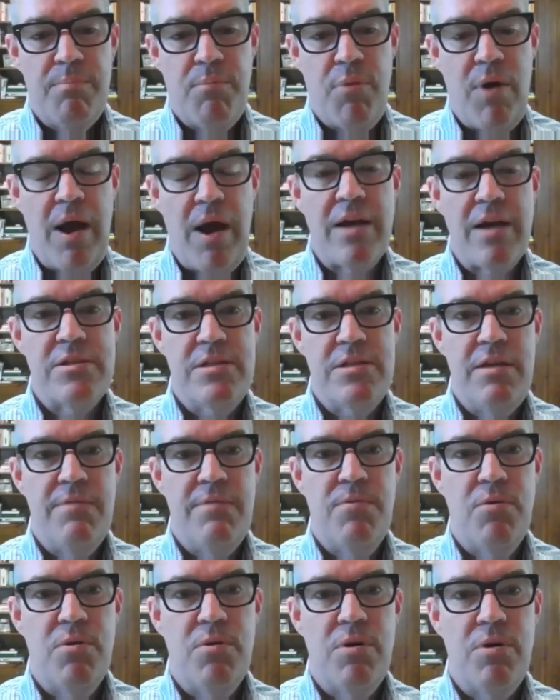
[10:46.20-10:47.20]
proxy
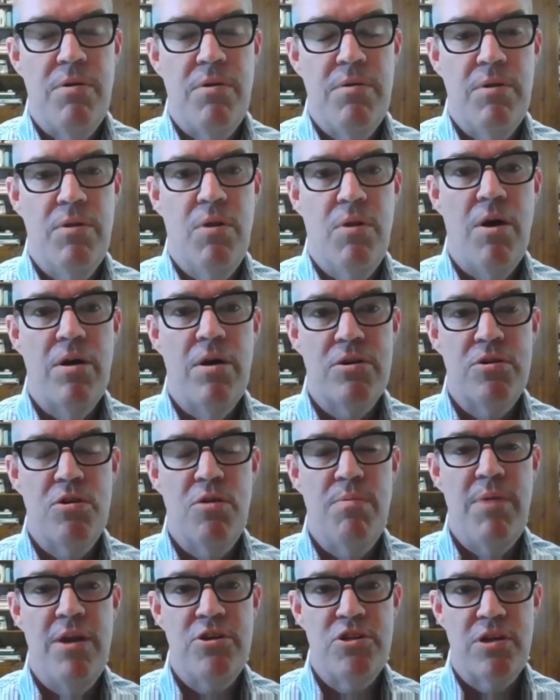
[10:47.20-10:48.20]
for
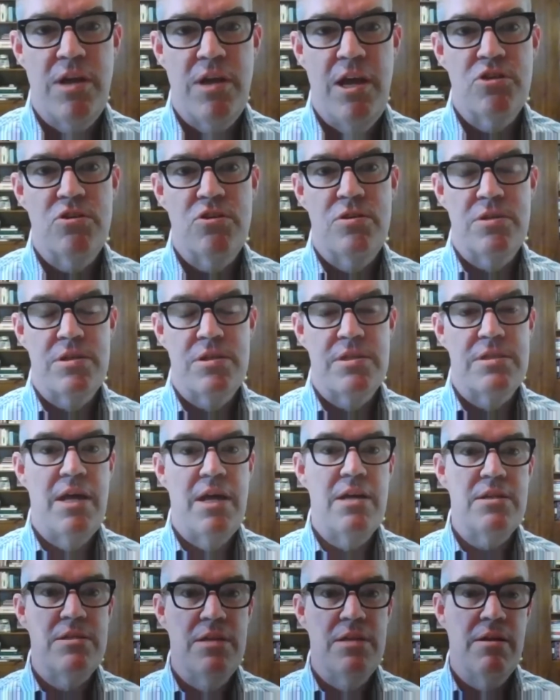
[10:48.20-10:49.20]
long-term educational
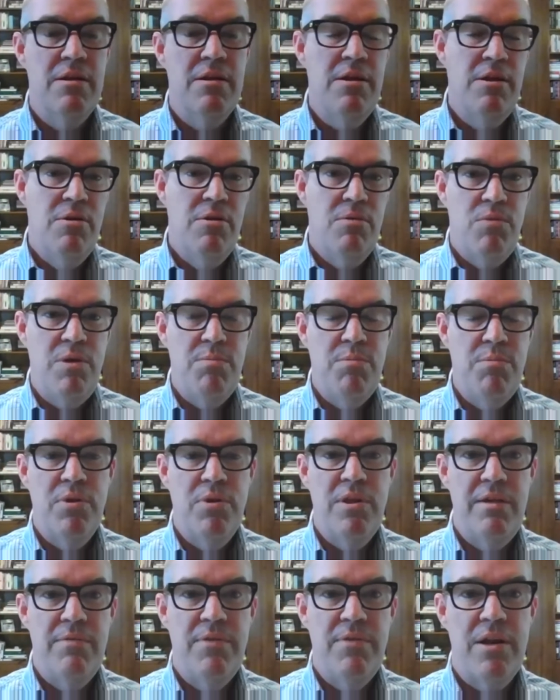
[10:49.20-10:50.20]
success. And we
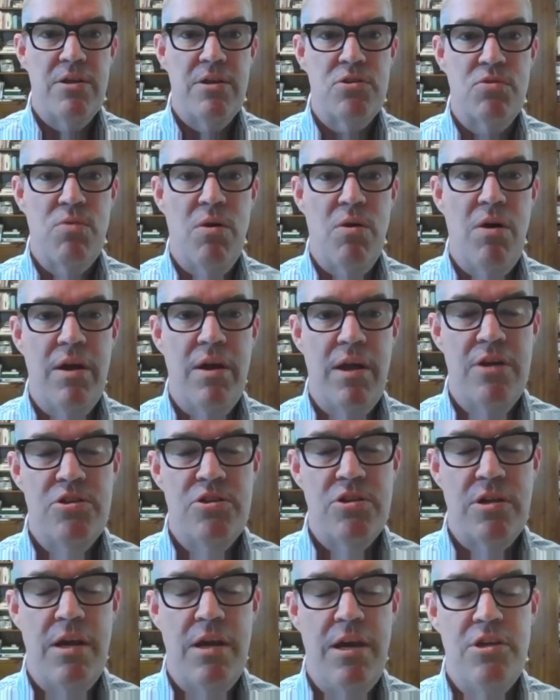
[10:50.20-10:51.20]
believe that a strong
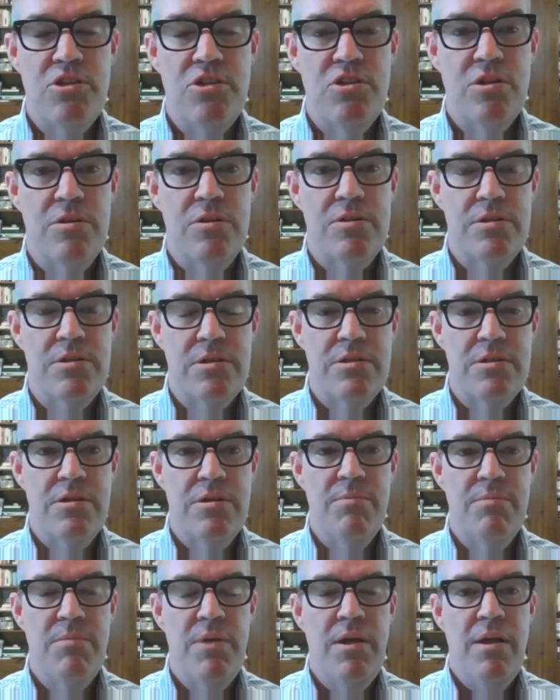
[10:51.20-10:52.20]
educational
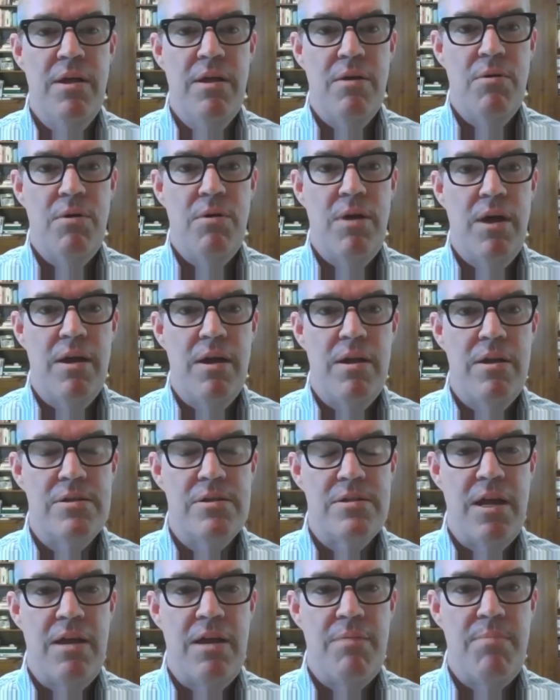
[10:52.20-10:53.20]
system
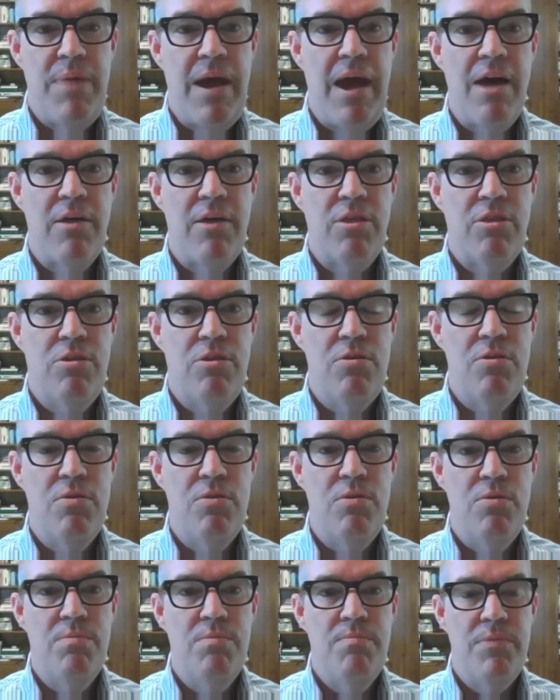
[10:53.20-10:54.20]
is a path
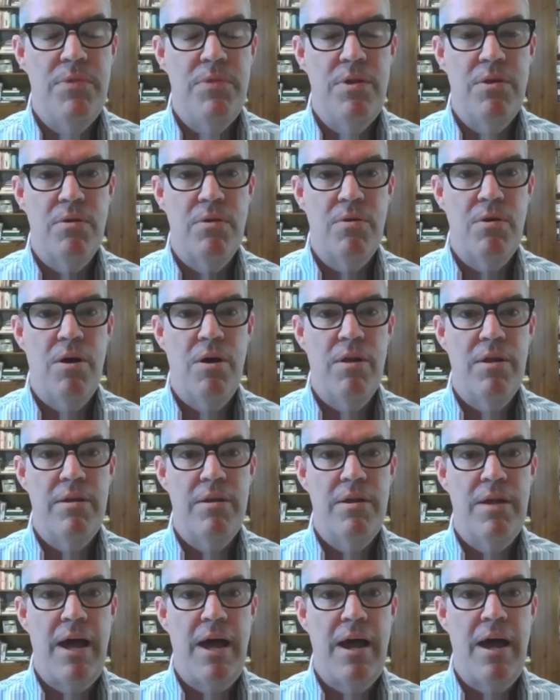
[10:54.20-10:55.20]
to, you know, call it
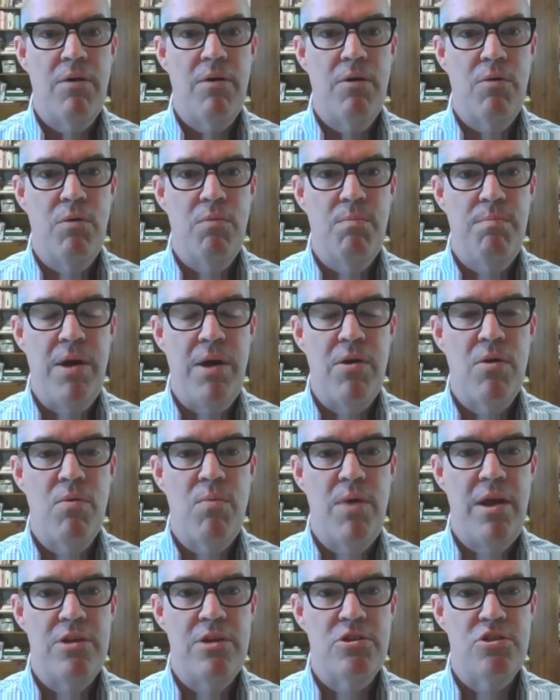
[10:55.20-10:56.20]
better
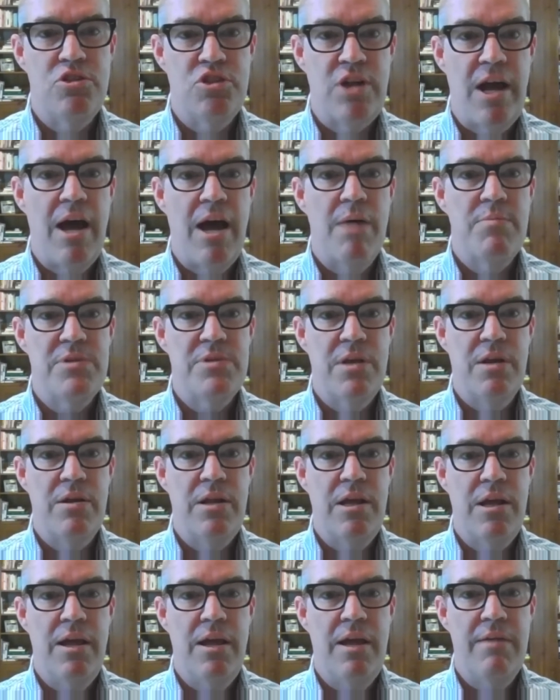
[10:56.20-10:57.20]
wage jobs
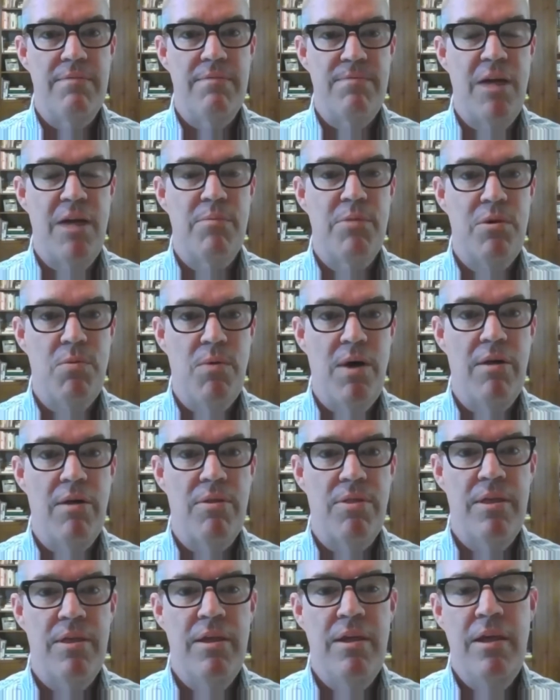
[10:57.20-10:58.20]
and family
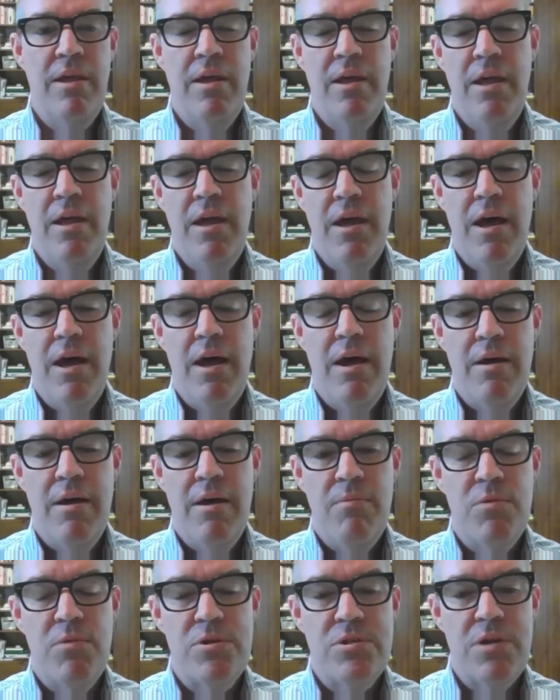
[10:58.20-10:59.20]
wealth.
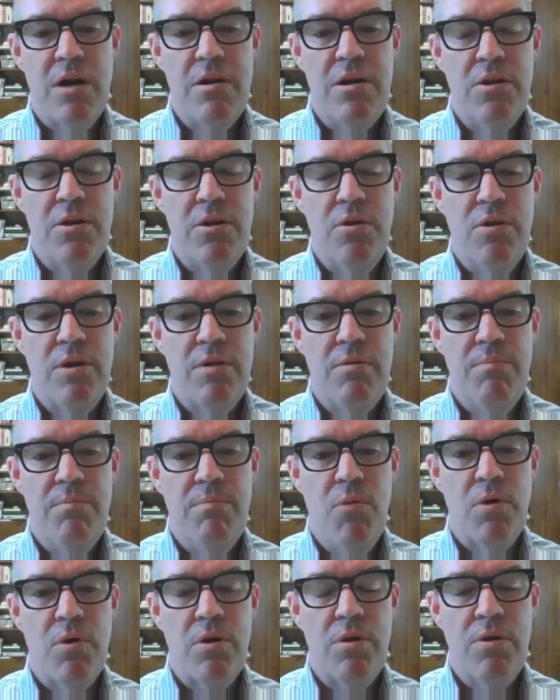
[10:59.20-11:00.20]
We're starting to look more